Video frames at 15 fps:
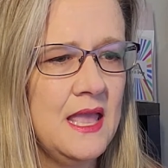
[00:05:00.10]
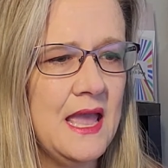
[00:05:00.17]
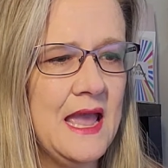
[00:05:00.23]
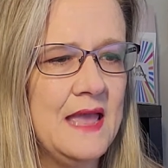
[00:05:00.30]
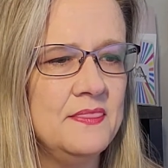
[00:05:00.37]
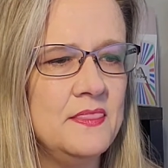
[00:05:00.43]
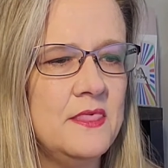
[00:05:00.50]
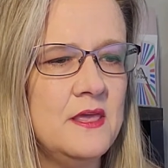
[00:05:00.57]

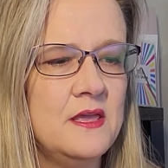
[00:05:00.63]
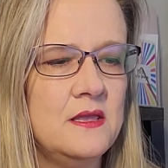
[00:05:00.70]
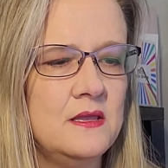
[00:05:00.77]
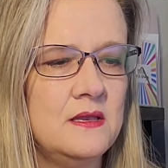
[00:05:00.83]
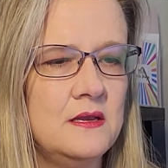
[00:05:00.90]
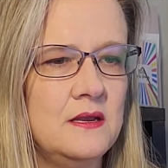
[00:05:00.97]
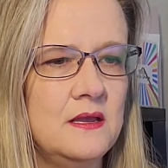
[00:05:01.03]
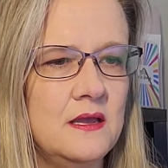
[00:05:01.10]
And
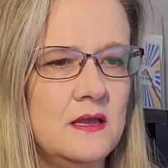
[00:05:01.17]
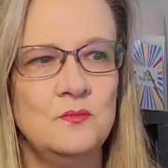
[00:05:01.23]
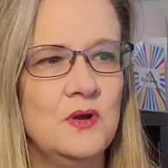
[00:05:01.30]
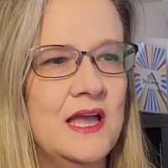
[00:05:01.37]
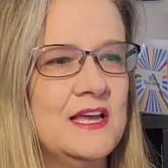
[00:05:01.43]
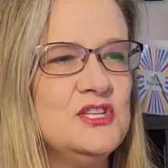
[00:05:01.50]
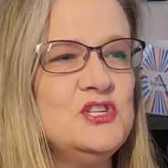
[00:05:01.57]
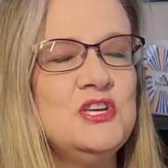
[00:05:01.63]
then
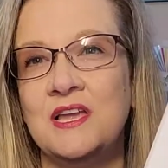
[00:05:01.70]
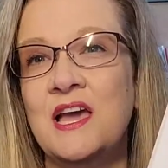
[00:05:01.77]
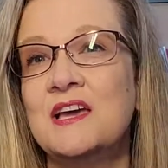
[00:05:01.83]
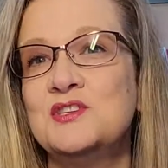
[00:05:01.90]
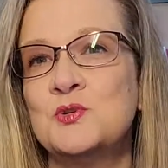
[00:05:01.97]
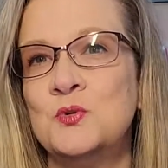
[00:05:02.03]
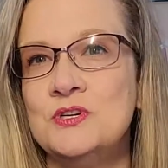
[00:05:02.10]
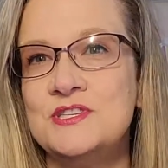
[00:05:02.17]
as you got
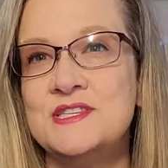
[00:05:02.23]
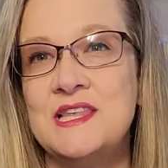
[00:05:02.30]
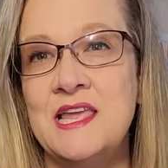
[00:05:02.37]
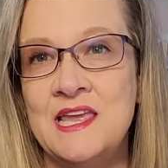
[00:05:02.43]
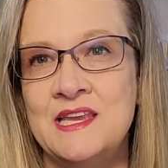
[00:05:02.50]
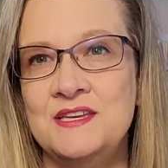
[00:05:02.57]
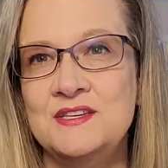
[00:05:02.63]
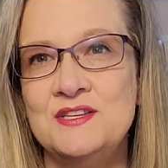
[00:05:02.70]
towards the
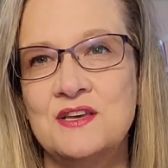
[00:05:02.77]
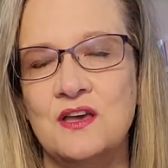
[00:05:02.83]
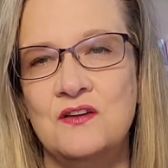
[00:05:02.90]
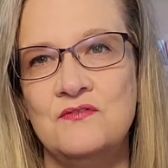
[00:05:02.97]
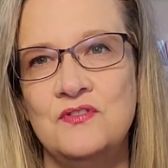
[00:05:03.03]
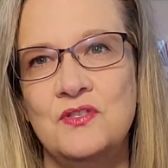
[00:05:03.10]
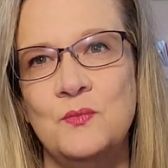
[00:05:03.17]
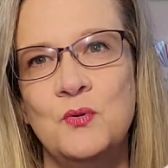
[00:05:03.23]
end of
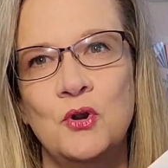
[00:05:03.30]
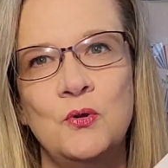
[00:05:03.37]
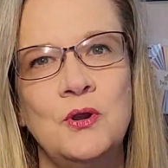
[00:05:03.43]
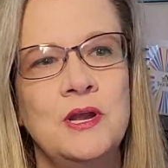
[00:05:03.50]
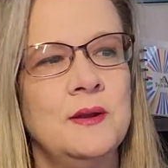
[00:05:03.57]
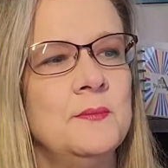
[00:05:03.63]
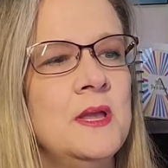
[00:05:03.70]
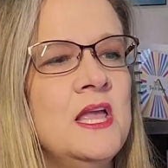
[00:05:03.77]
the program,